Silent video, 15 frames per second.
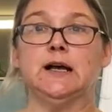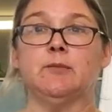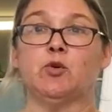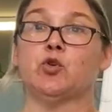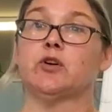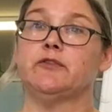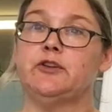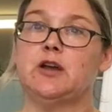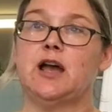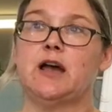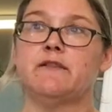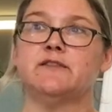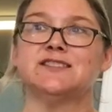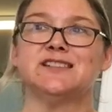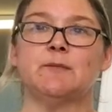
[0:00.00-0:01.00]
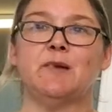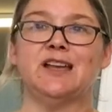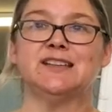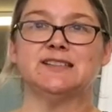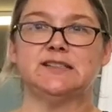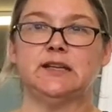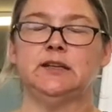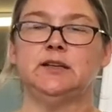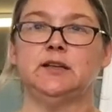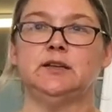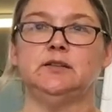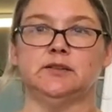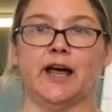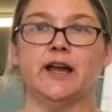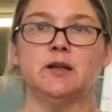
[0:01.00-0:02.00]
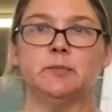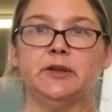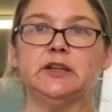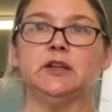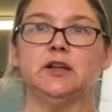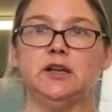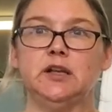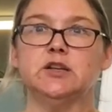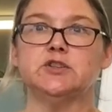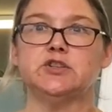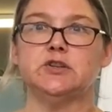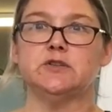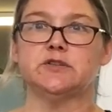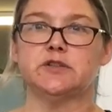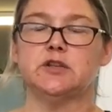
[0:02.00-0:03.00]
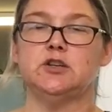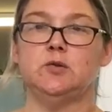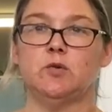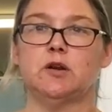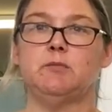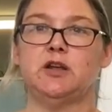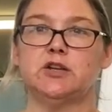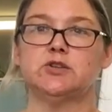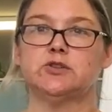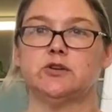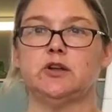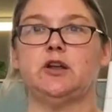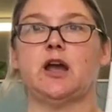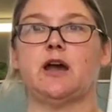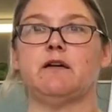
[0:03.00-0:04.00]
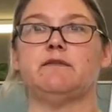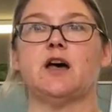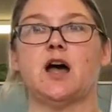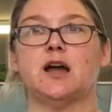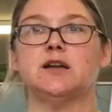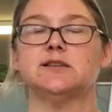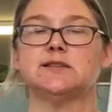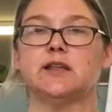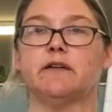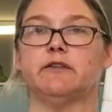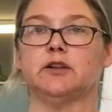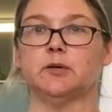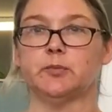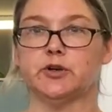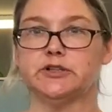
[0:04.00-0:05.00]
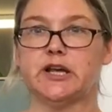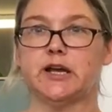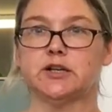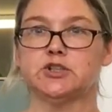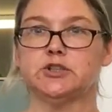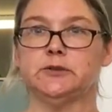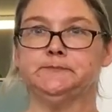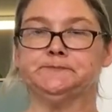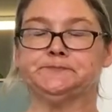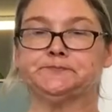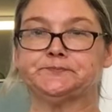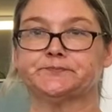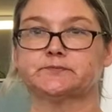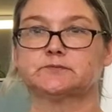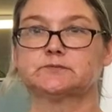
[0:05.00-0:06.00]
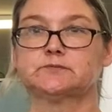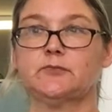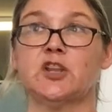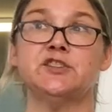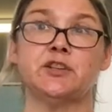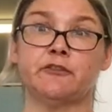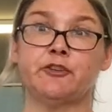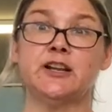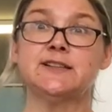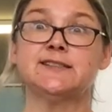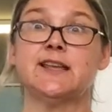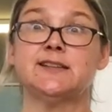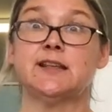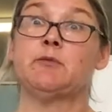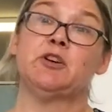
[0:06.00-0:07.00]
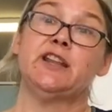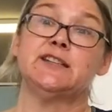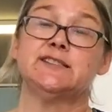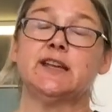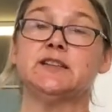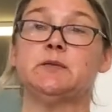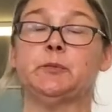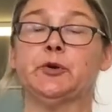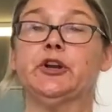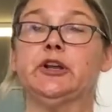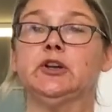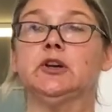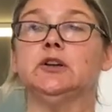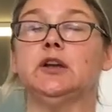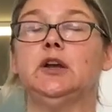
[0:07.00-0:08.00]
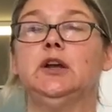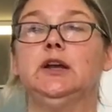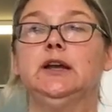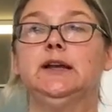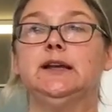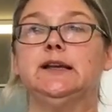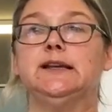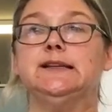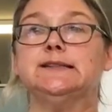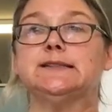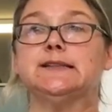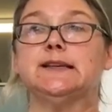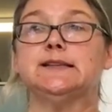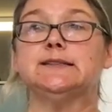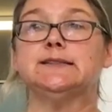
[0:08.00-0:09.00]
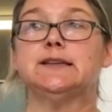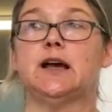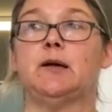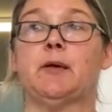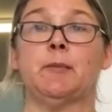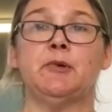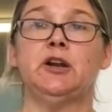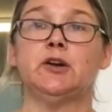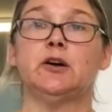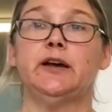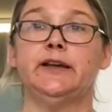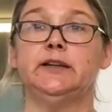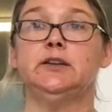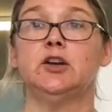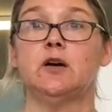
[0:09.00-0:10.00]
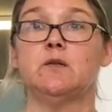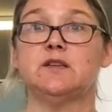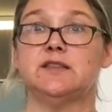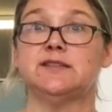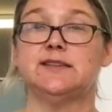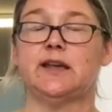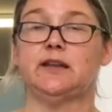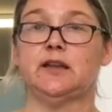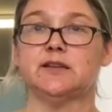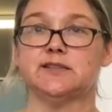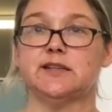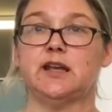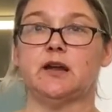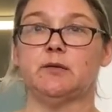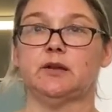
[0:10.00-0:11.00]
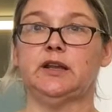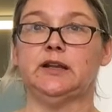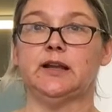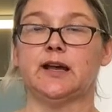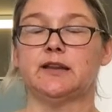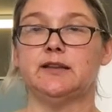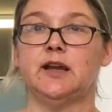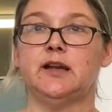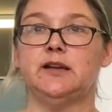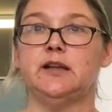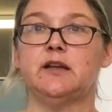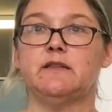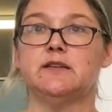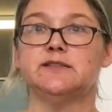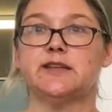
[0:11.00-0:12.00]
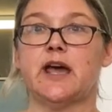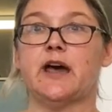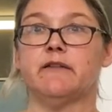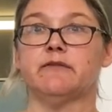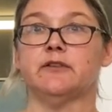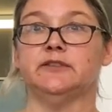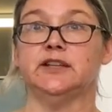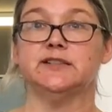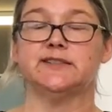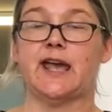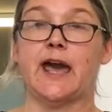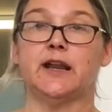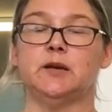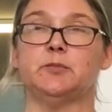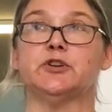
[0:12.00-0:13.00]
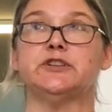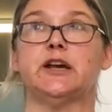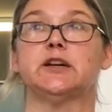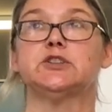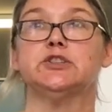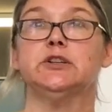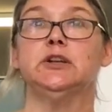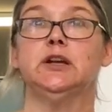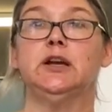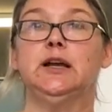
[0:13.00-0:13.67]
Or if you have some extended liability issues that you want to make sure you have the highest level of protection. So Frank says, well, that sounded pretty good. He says, I'm going to go ahead and go with this LLC. I really like the idea of this added protection.